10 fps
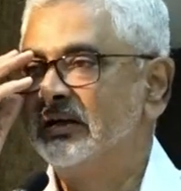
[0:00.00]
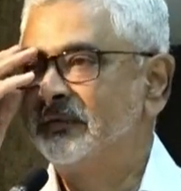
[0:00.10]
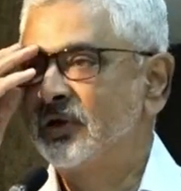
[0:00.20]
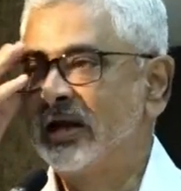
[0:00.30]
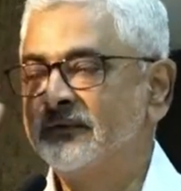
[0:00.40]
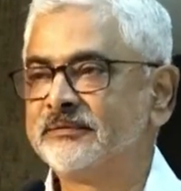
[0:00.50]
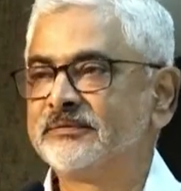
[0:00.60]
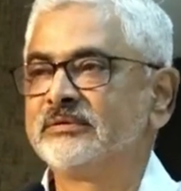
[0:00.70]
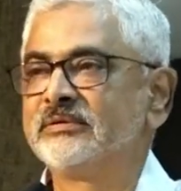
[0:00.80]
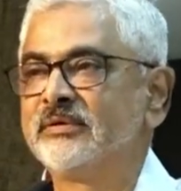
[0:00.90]
if you have
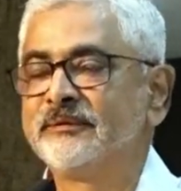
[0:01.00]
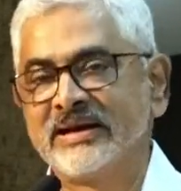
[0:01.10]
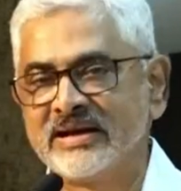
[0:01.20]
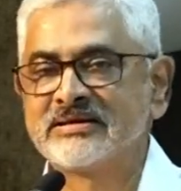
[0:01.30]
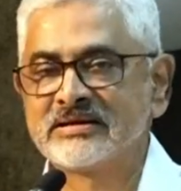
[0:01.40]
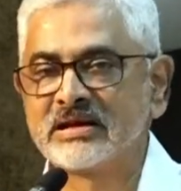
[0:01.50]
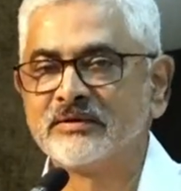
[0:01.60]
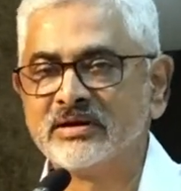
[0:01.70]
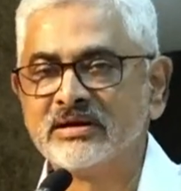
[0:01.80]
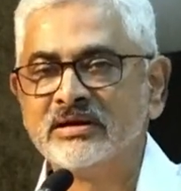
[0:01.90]
finances
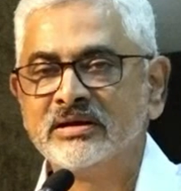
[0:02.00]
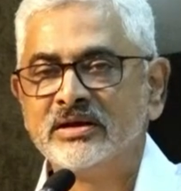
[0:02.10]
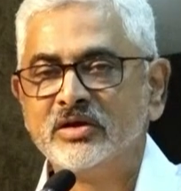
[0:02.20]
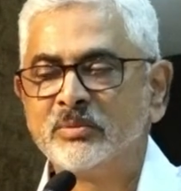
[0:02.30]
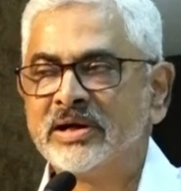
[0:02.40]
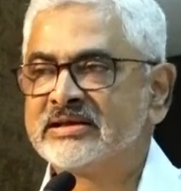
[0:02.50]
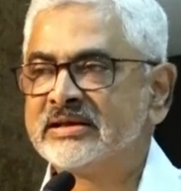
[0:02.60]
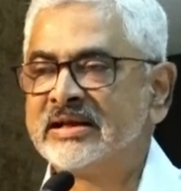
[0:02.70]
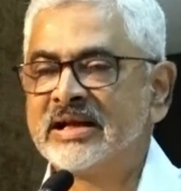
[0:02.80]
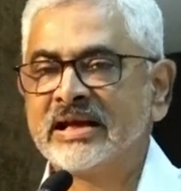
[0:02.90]
covered, you might
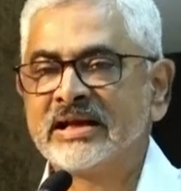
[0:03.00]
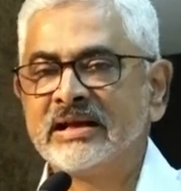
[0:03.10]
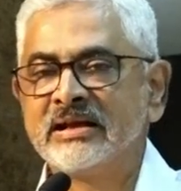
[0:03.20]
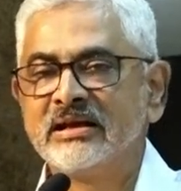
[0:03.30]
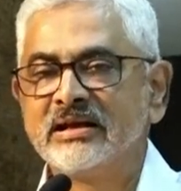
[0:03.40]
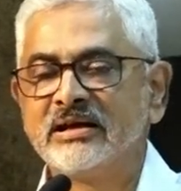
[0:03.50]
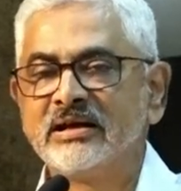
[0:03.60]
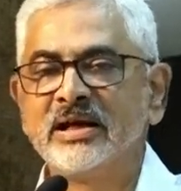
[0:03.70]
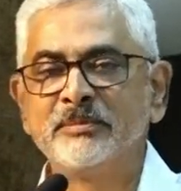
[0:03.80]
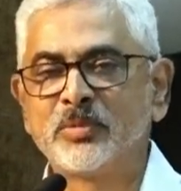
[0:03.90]
say that I can
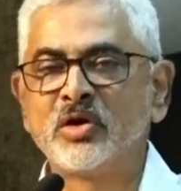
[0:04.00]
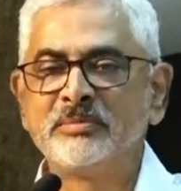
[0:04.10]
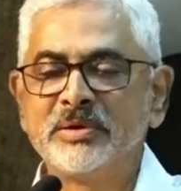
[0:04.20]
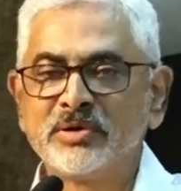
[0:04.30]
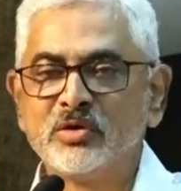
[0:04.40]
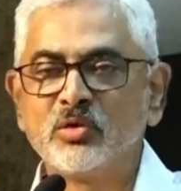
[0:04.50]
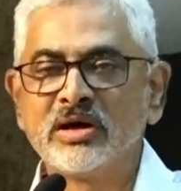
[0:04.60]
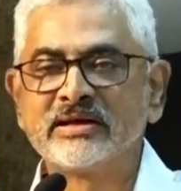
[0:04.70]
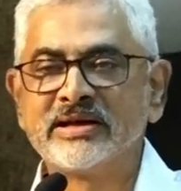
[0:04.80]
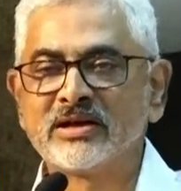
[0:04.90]
employ people who
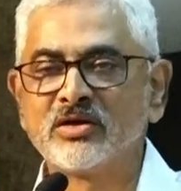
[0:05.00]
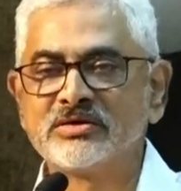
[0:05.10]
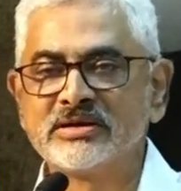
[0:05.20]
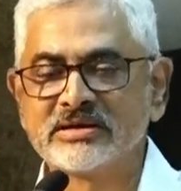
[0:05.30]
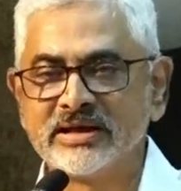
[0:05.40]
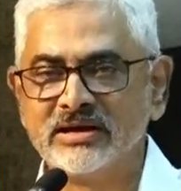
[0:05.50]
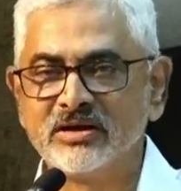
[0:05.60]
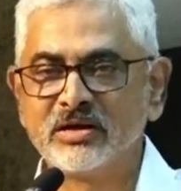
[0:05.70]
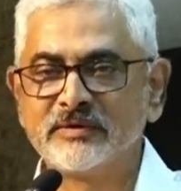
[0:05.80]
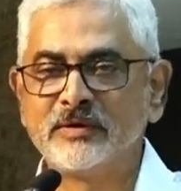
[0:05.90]
are the technology side.
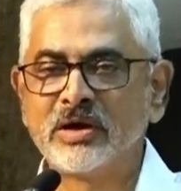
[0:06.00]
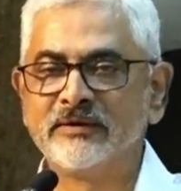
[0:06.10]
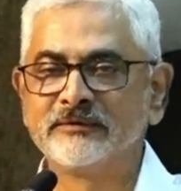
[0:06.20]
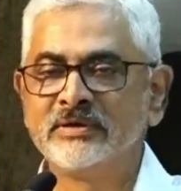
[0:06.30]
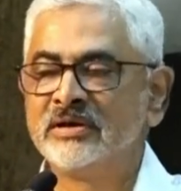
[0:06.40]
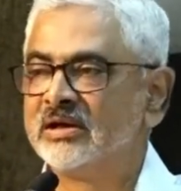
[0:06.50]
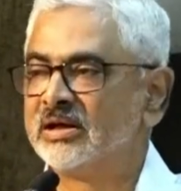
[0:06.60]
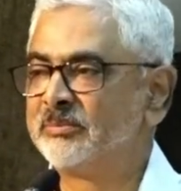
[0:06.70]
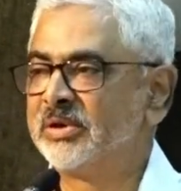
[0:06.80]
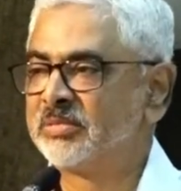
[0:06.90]
Or if you have
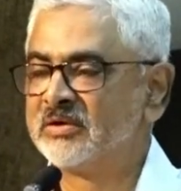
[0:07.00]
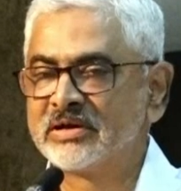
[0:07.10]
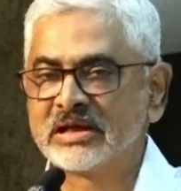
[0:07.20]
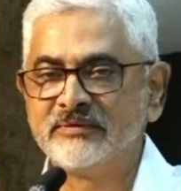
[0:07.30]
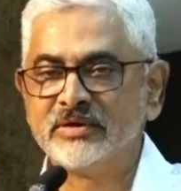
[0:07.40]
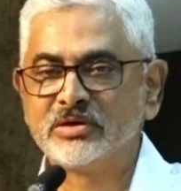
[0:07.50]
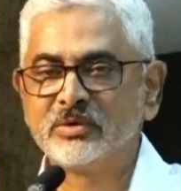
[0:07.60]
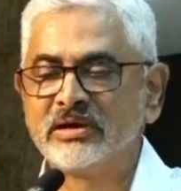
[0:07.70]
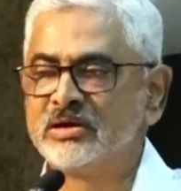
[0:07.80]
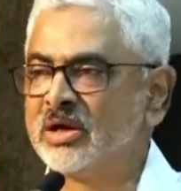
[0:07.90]
uh, people working with
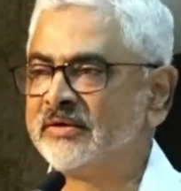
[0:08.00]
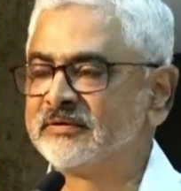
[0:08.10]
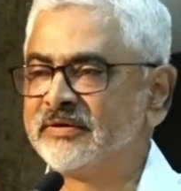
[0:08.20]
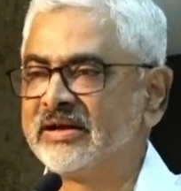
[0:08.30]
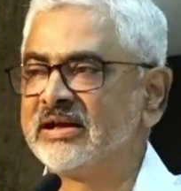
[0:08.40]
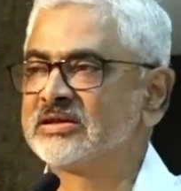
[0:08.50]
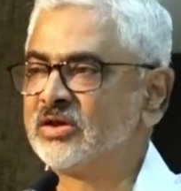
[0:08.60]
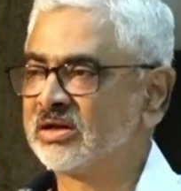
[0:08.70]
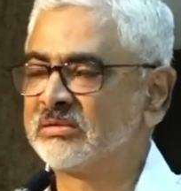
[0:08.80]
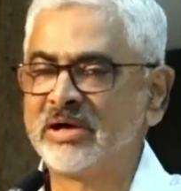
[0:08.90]
you and you have the finance
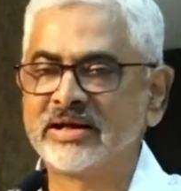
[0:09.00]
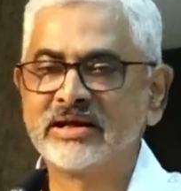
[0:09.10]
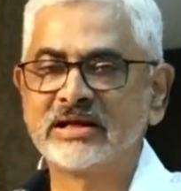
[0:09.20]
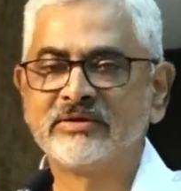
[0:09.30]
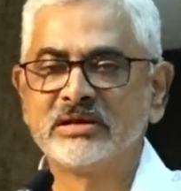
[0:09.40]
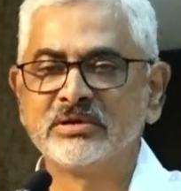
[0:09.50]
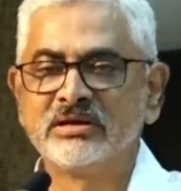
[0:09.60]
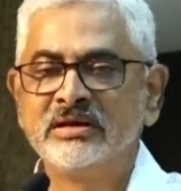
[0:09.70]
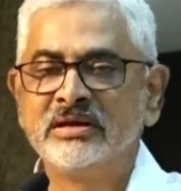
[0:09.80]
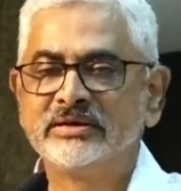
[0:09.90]
or the market
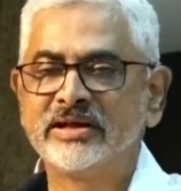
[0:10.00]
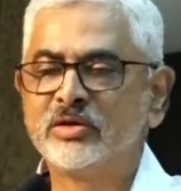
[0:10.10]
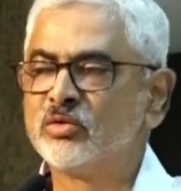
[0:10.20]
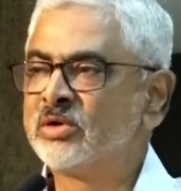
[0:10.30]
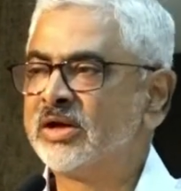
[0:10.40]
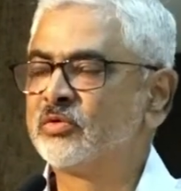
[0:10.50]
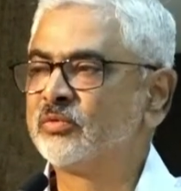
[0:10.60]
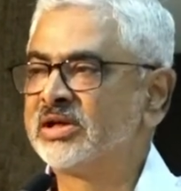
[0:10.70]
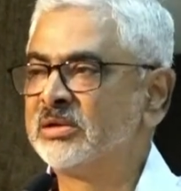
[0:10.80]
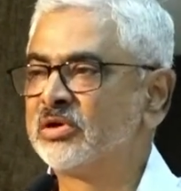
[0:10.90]
available, then you don't have to
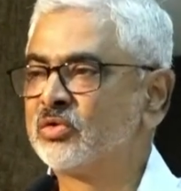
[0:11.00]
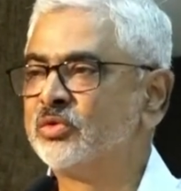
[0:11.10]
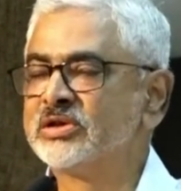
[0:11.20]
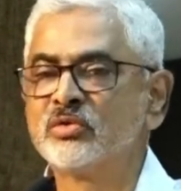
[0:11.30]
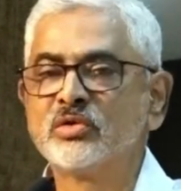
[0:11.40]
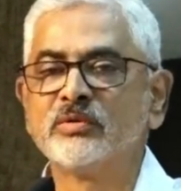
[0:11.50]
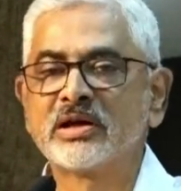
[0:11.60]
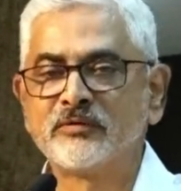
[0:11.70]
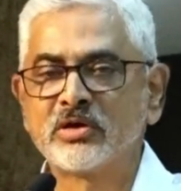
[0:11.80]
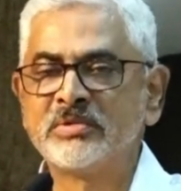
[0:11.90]
worry about who is going to
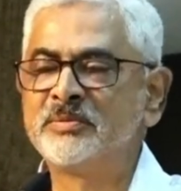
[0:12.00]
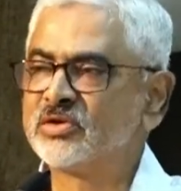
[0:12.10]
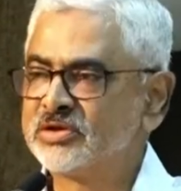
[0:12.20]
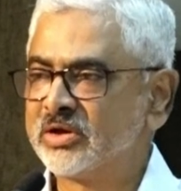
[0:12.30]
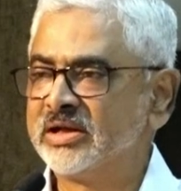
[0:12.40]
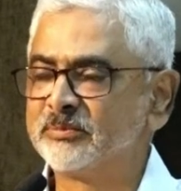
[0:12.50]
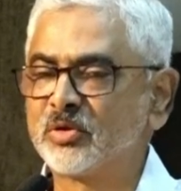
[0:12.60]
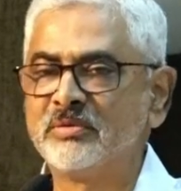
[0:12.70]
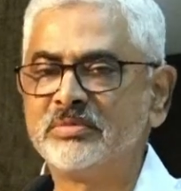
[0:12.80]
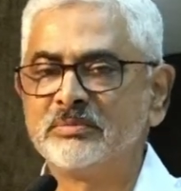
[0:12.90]
work for me because you can
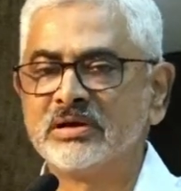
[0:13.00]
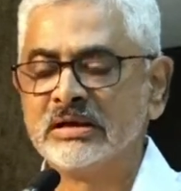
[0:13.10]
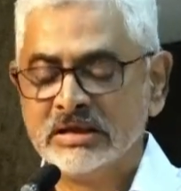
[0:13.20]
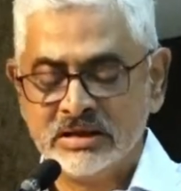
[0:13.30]
employ people.